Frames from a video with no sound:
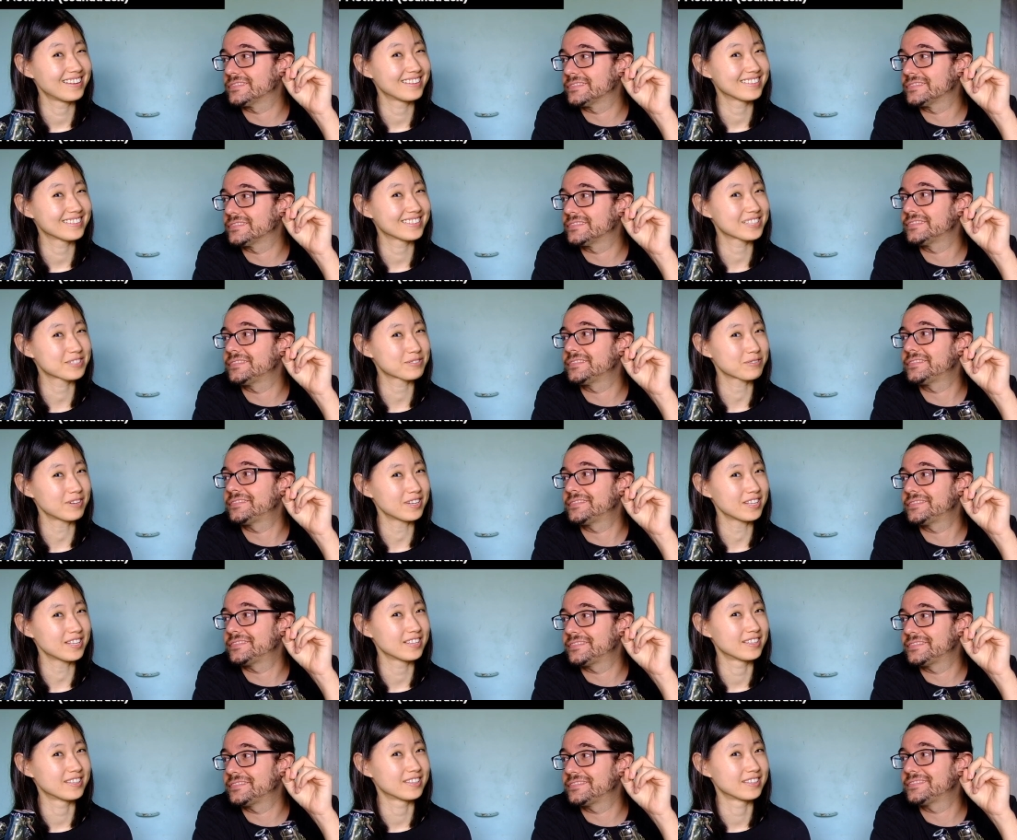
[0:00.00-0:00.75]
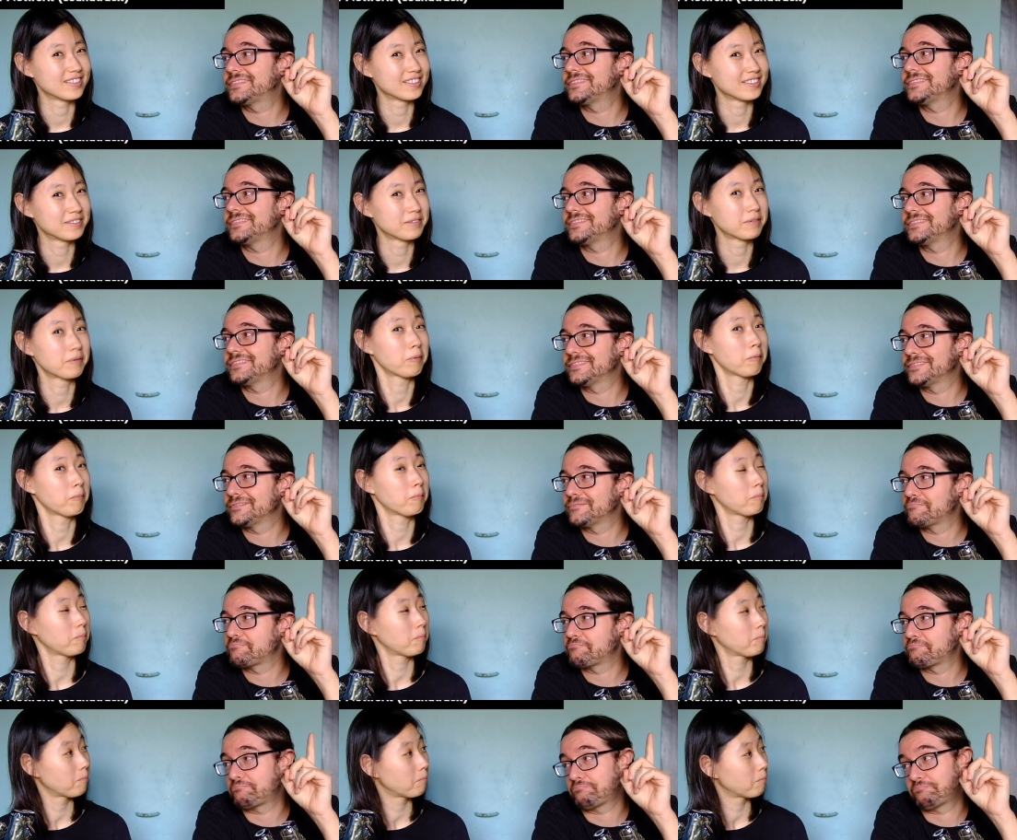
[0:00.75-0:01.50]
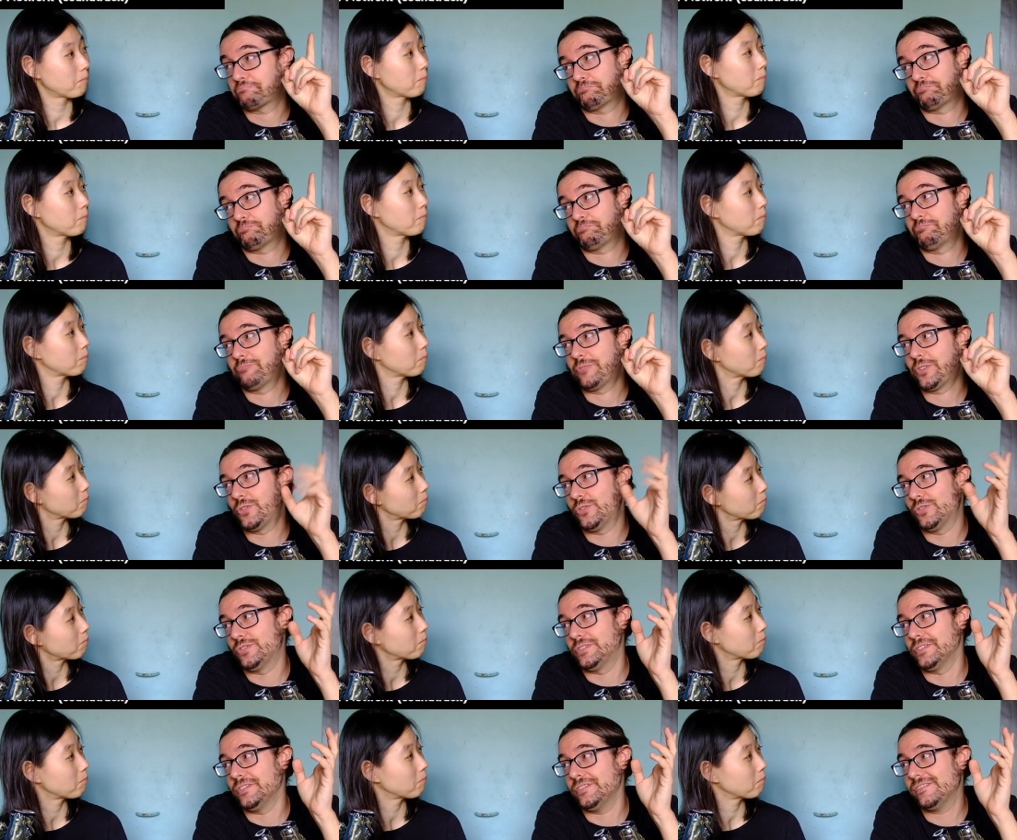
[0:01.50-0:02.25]
Speaker 1: This one?
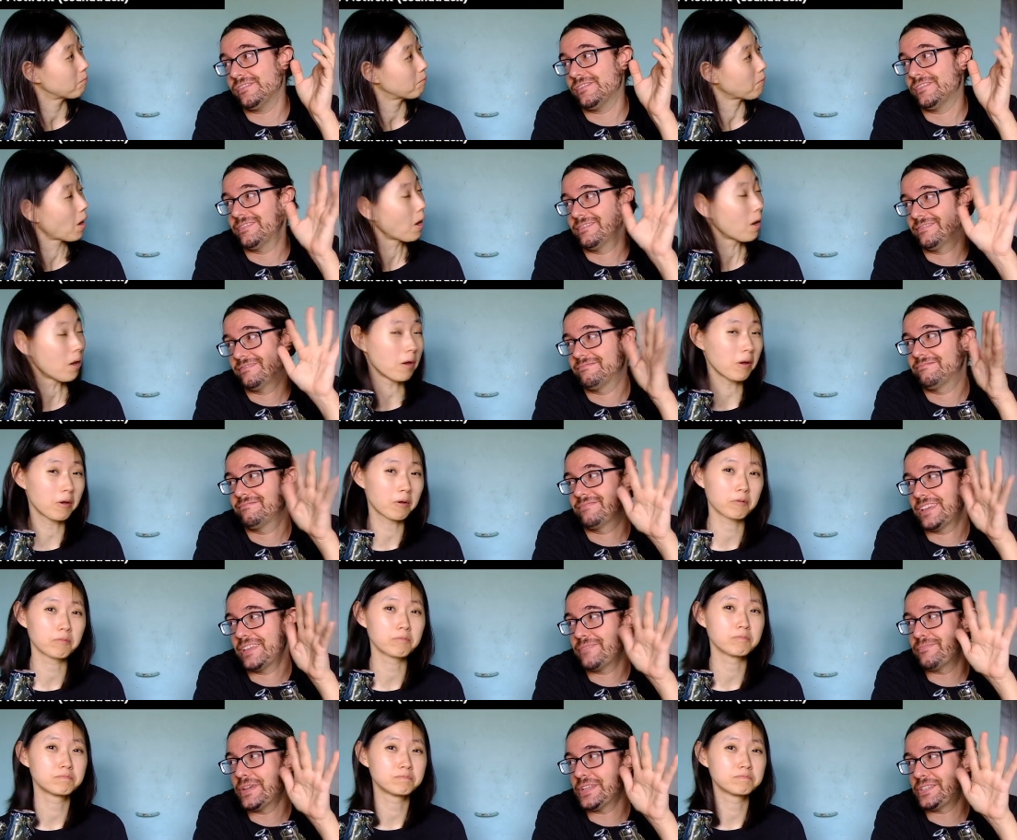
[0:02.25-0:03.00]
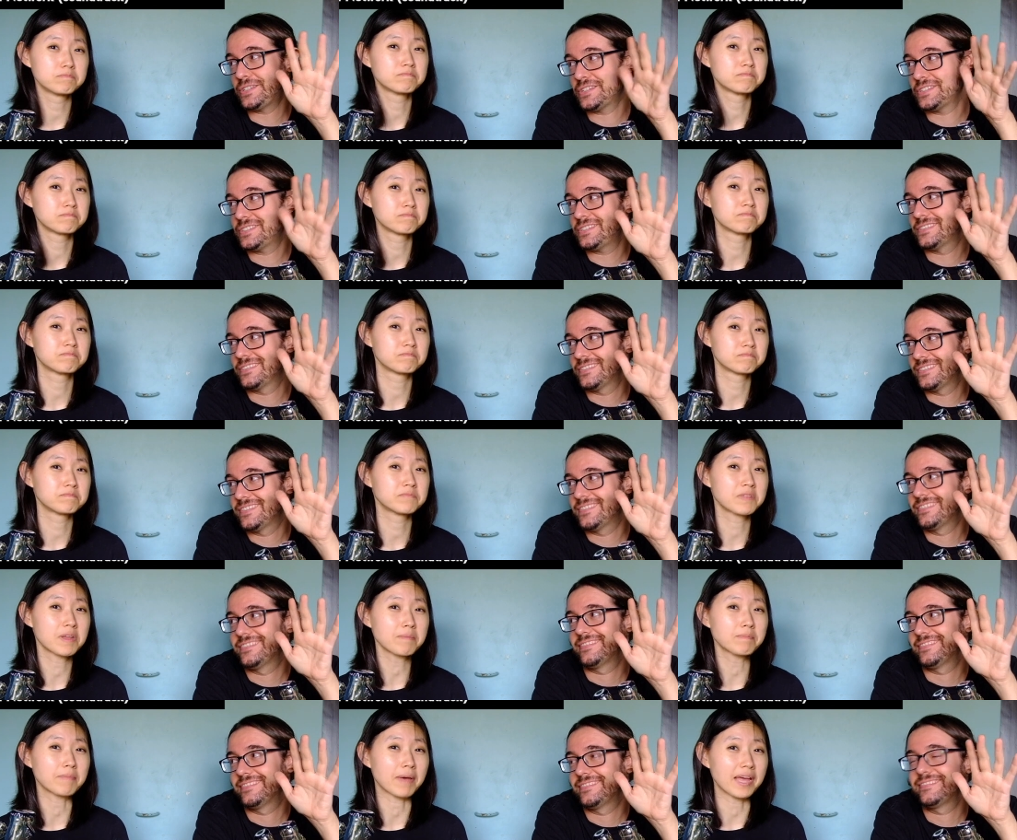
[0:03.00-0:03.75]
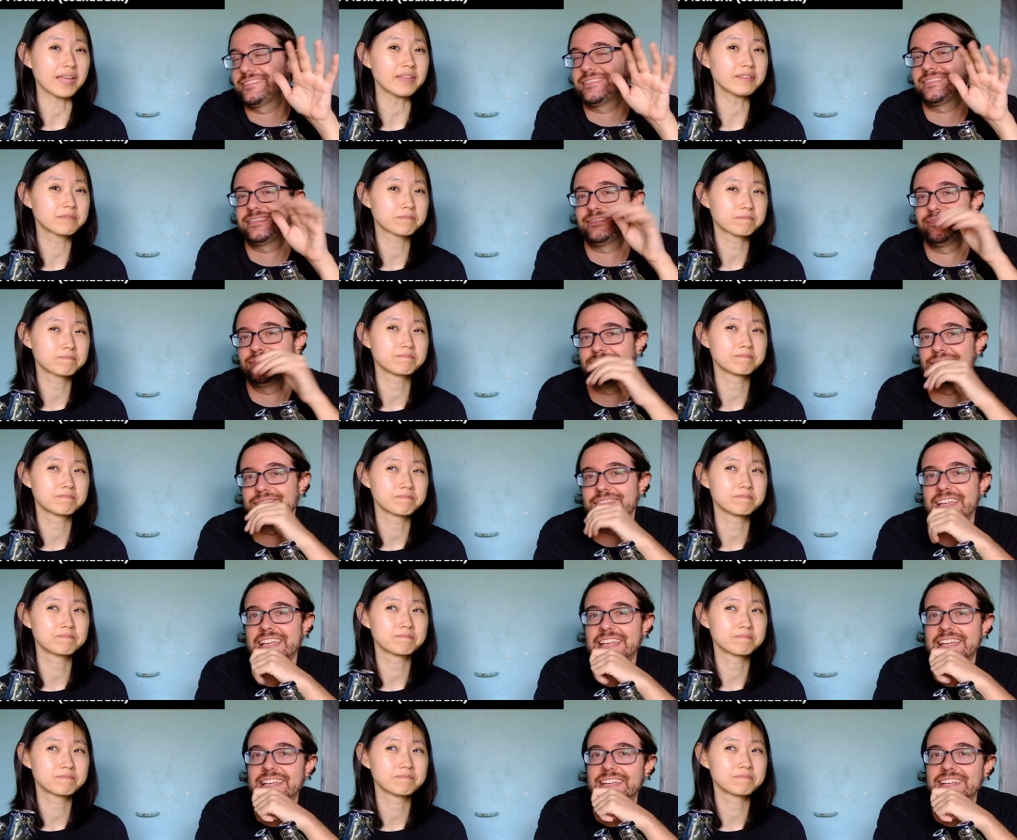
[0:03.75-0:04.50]
Good, no? Oh, it matches? Not bad.
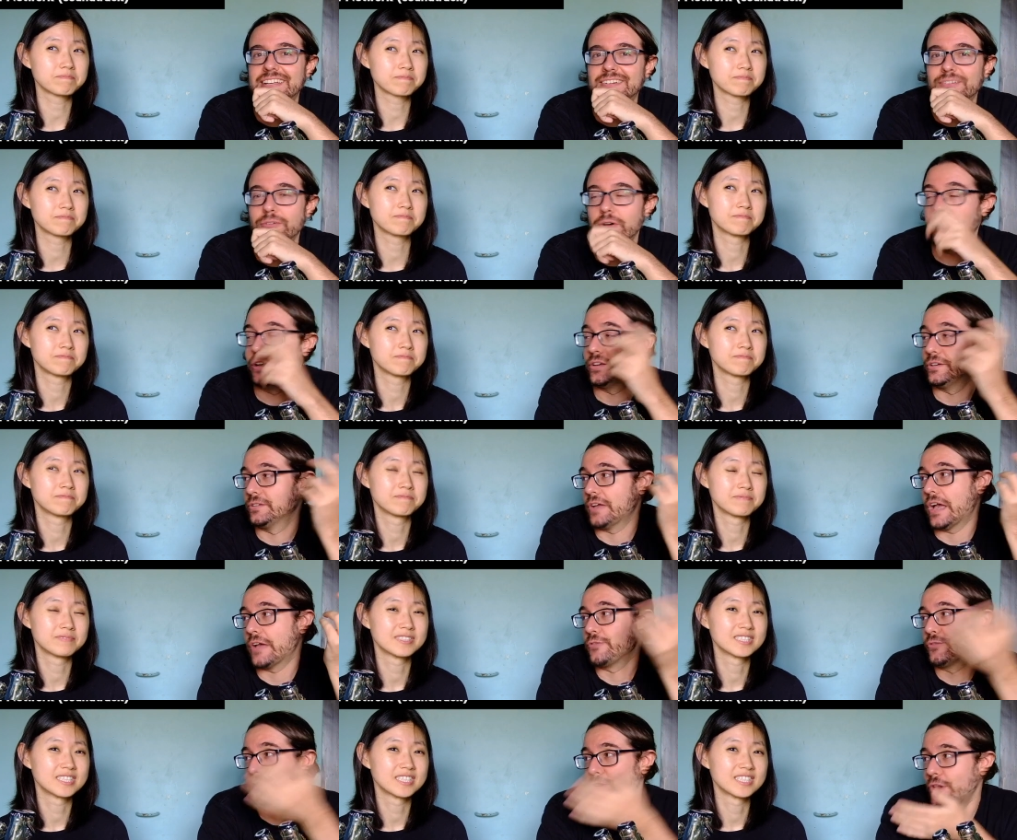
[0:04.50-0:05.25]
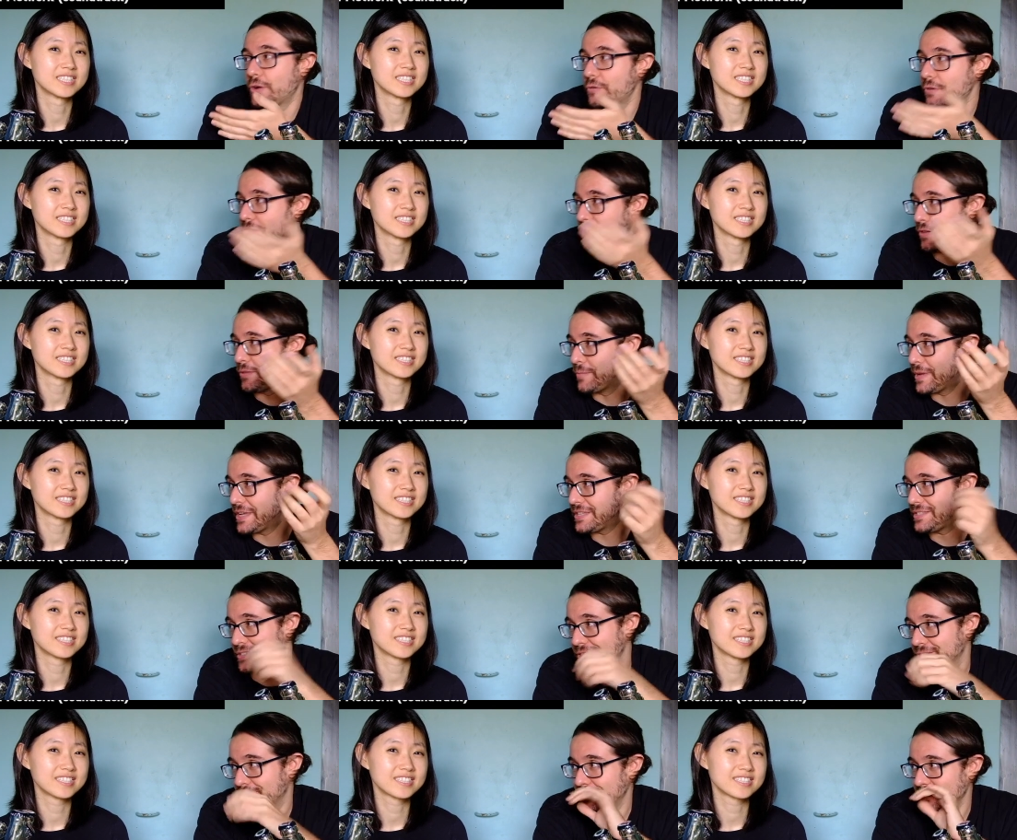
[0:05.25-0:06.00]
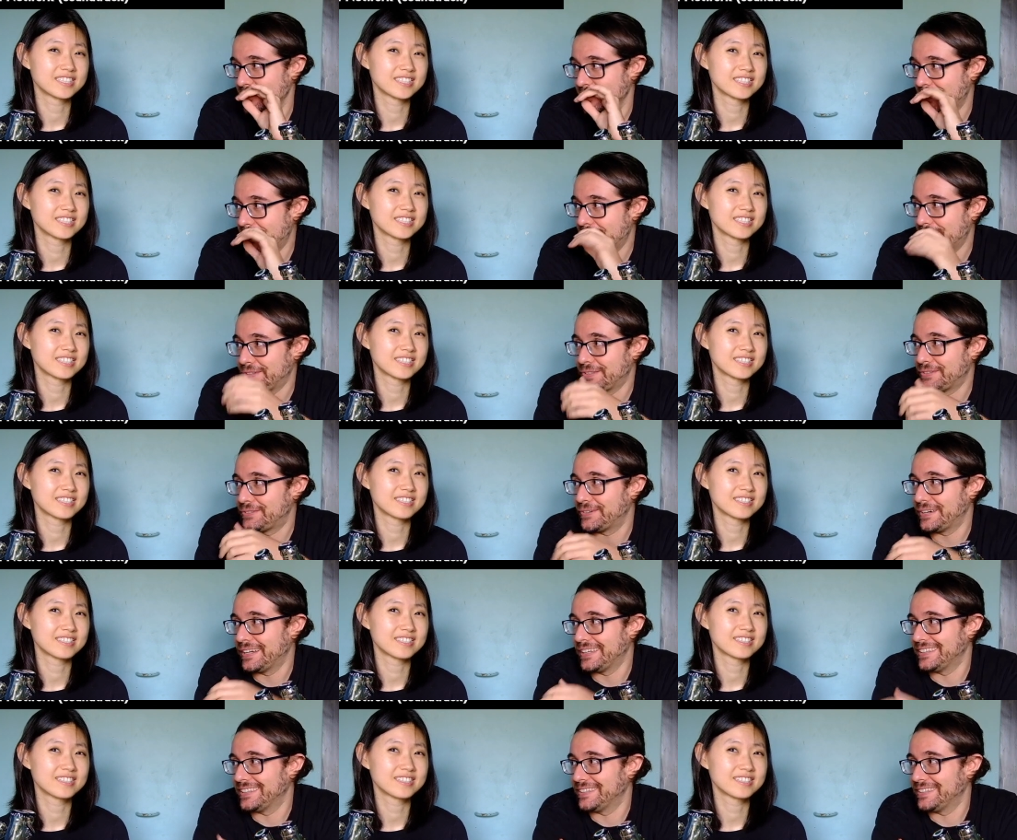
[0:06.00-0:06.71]
Well, I don't know if it matches because you haven't tried